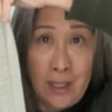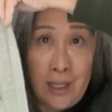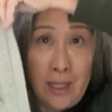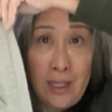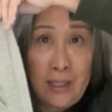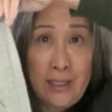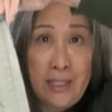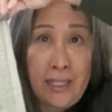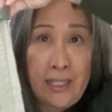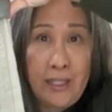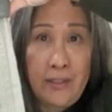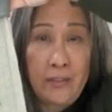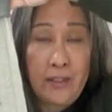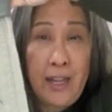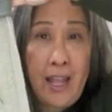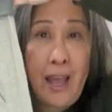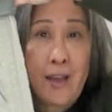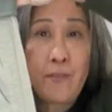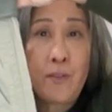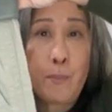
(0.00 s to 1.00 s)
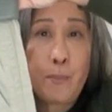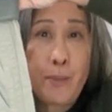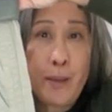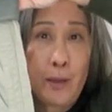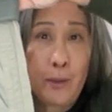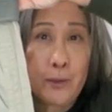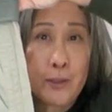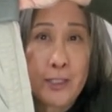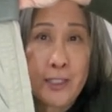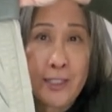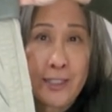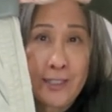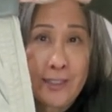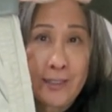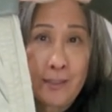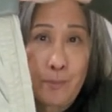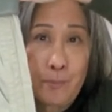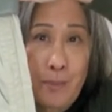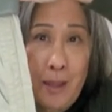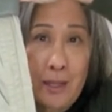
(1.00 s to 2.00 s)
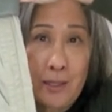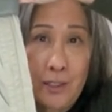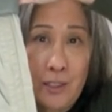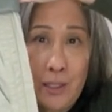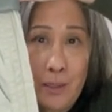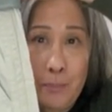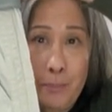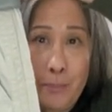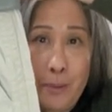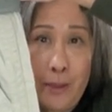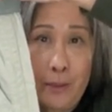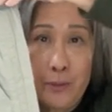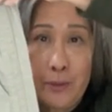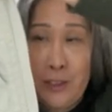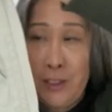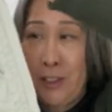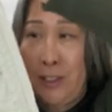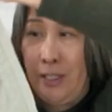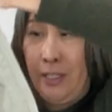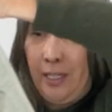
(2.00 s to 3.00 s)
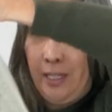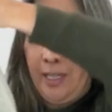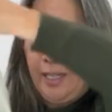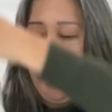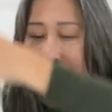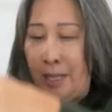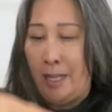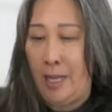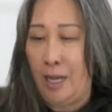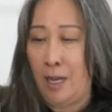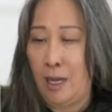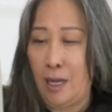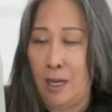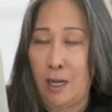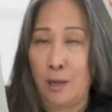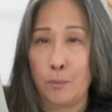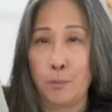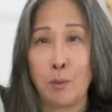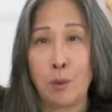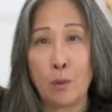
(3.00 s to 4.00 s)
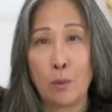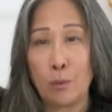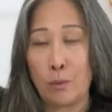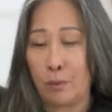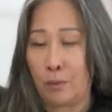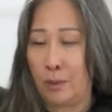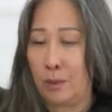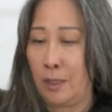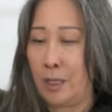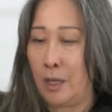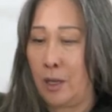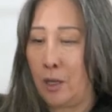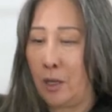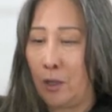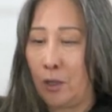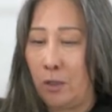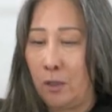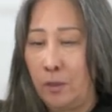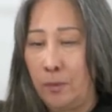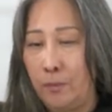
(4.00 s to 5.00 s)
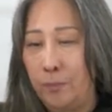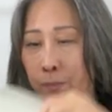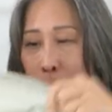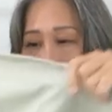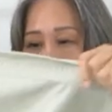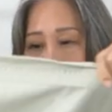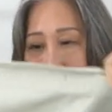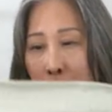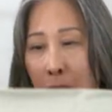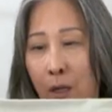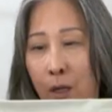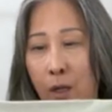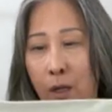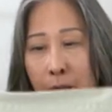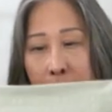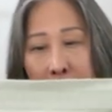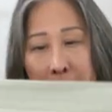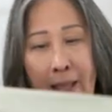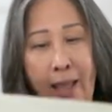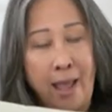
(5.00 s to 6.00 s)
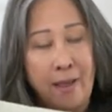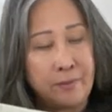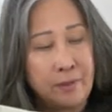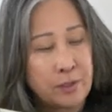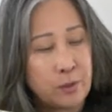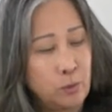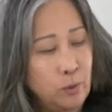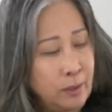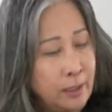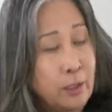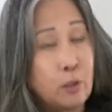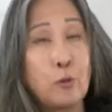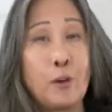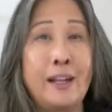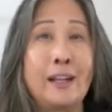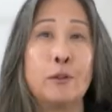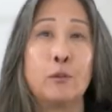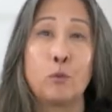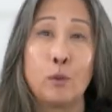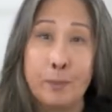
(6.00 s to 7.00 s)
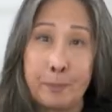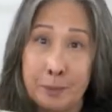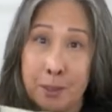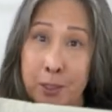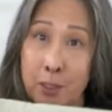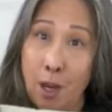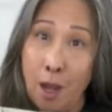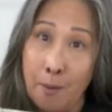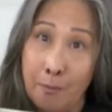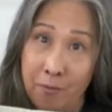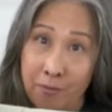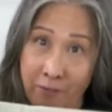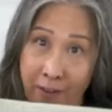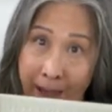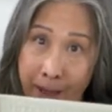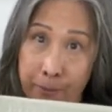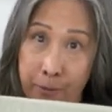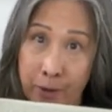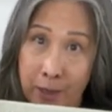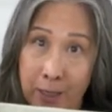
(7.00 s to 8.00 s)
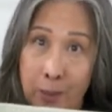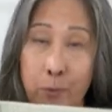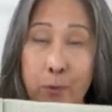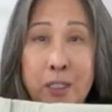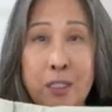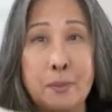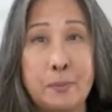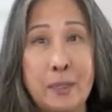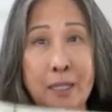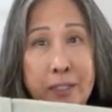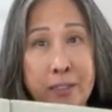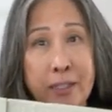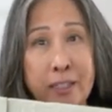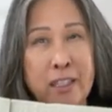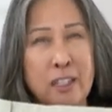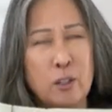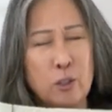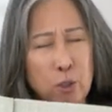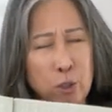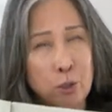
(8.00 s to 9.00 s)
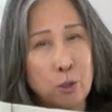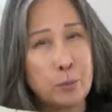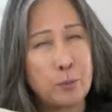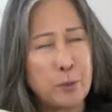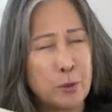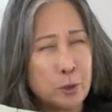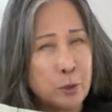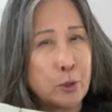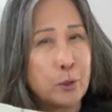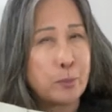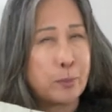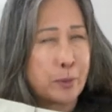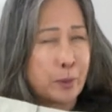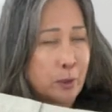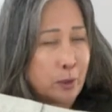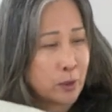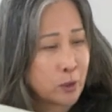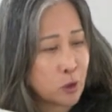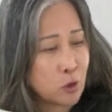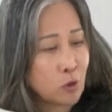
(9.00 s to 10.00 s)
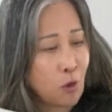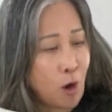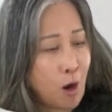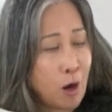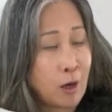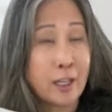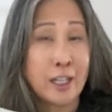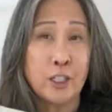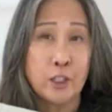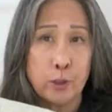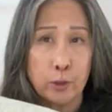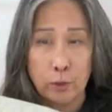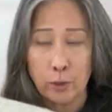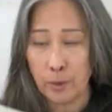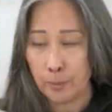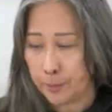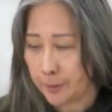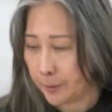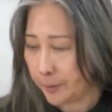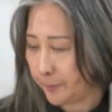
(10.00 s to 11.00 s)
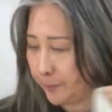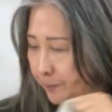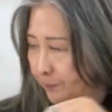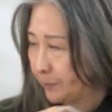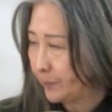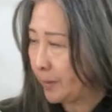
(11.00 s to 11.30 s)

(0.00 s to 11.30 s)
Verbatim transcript: And they even have a belt, matching belt. They have this really great ripstop fabric, which means that they're super, super strong and durable.